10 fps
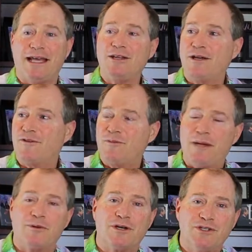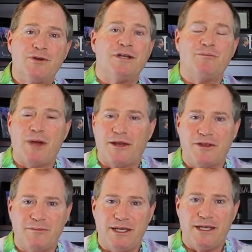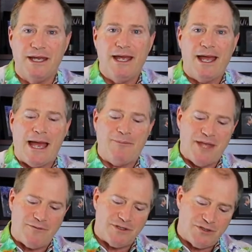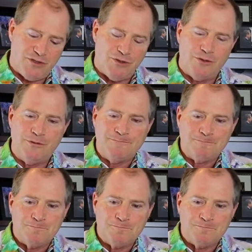I look for people who are doing it better than me. I'm never too